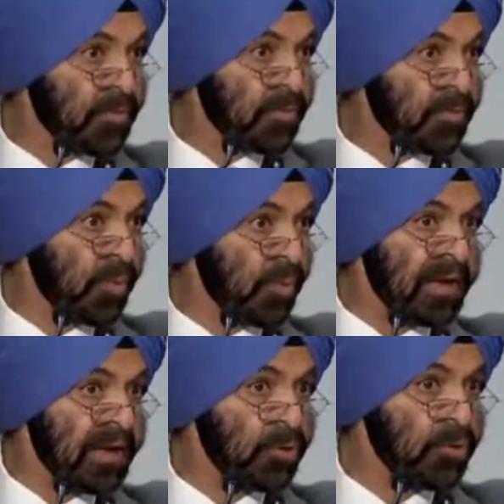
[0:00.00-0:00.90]
what I
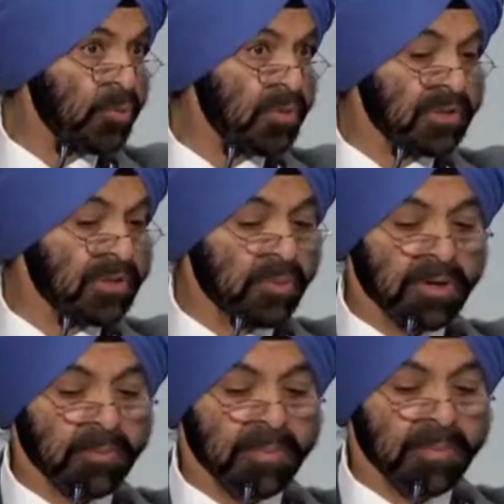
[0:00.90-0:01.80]
do with the World Bank
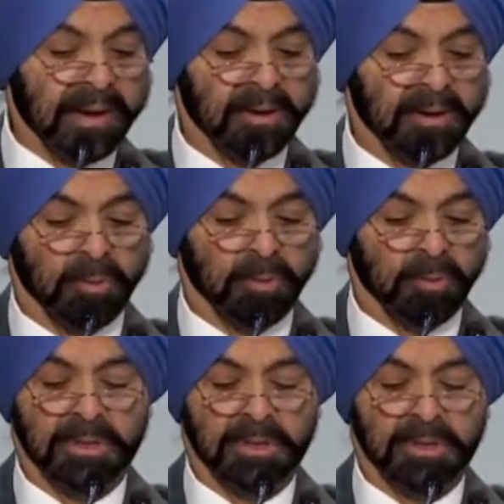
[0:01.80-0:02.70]
Group.
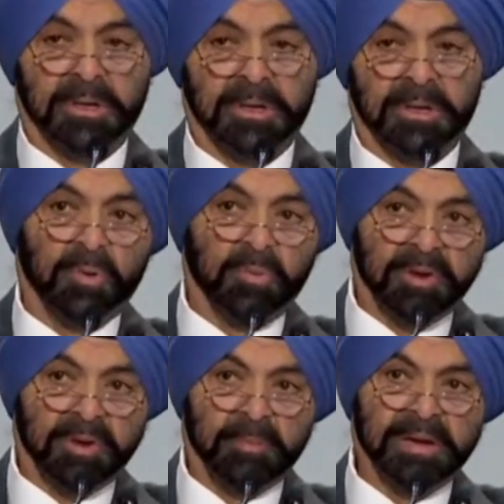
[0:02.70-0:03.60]
We've been asked
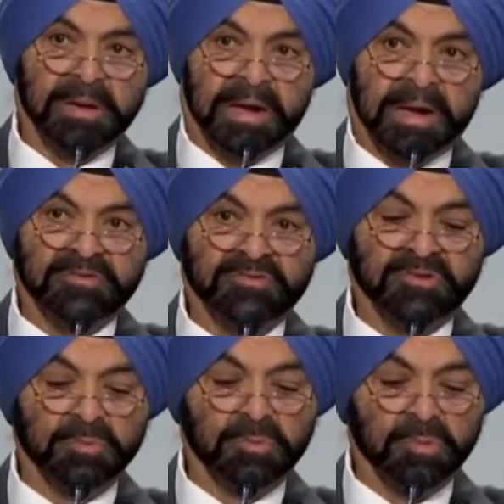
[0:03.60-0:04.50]

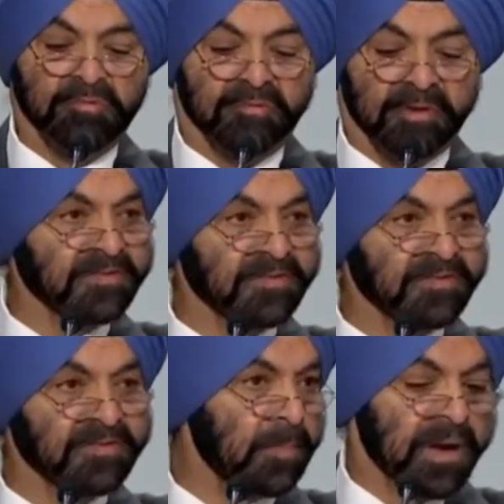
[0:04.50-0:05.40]
to move
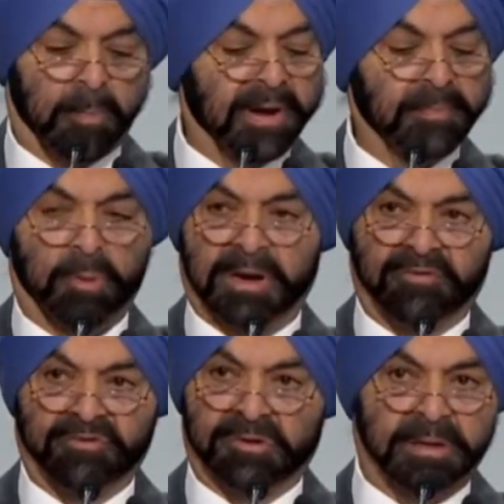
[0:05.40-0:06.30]
faster, simplify,
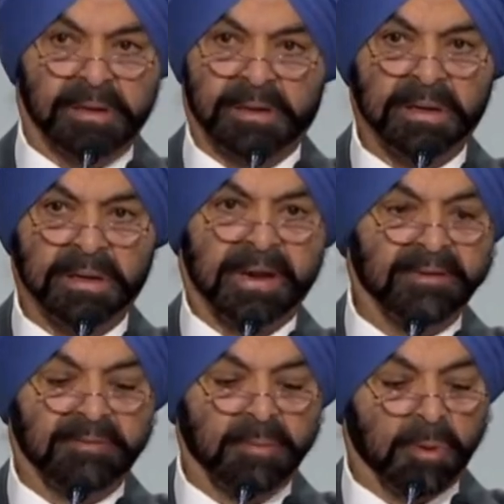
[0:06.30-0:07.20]
operate more
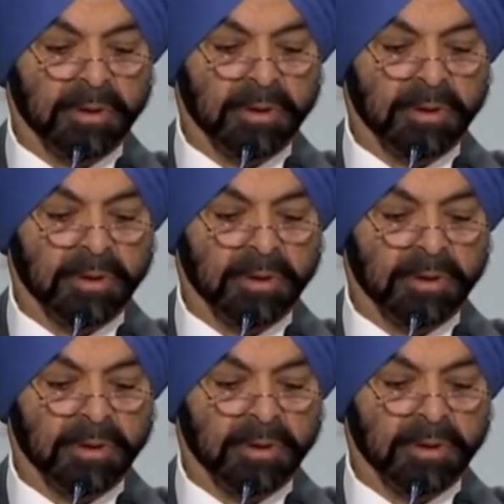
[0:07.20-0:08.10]
efficiently,
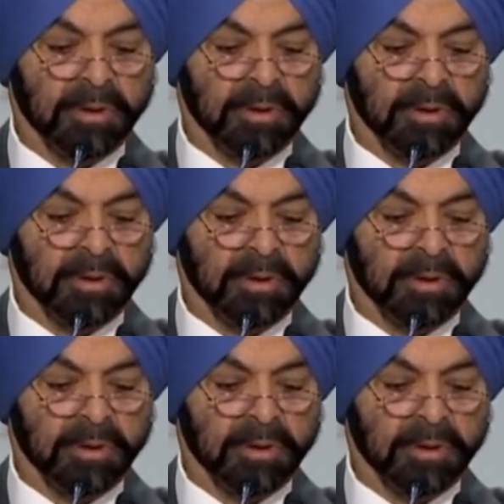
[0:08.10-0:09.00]
deliver more impact.
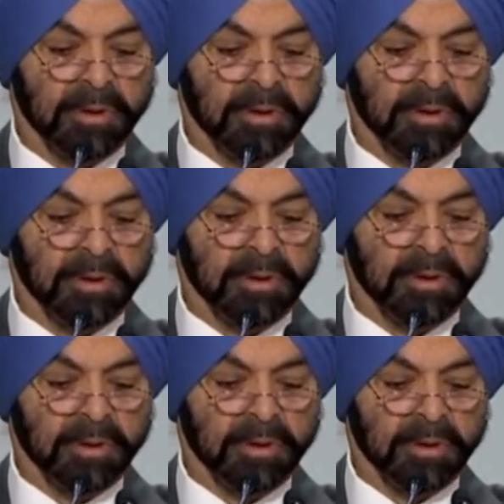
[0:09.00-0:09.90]
What to do over the last
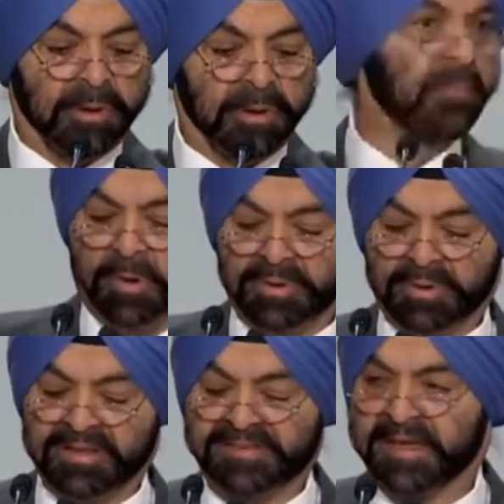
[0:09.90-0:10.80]
couple of years
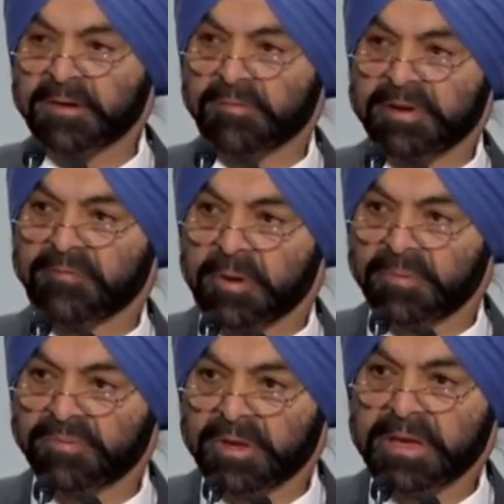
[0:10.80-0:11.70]
is respond with a
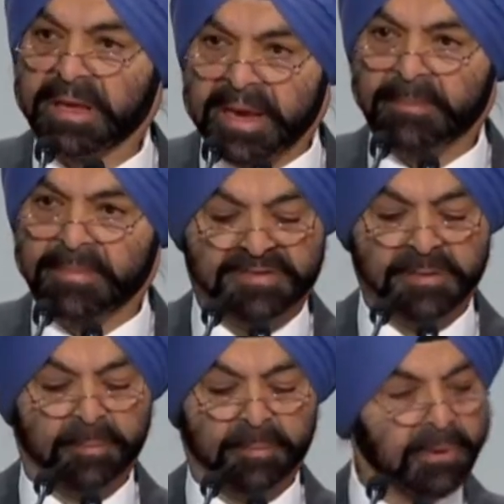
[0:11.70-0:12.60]
set of
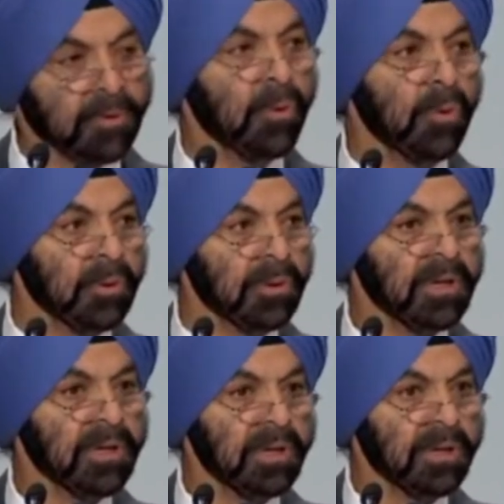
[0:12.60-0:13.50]
reforms aimed at
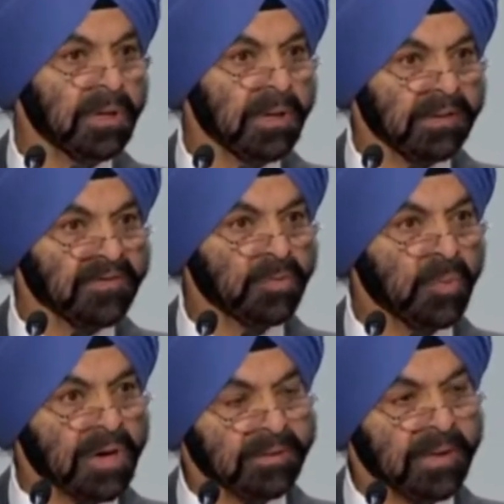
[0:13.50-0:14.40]
one simple
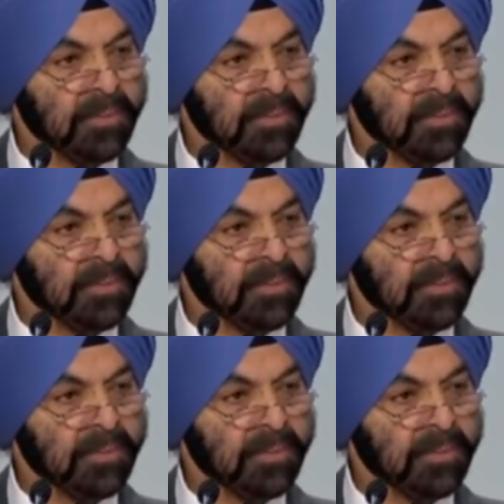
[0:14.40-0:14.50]
goal.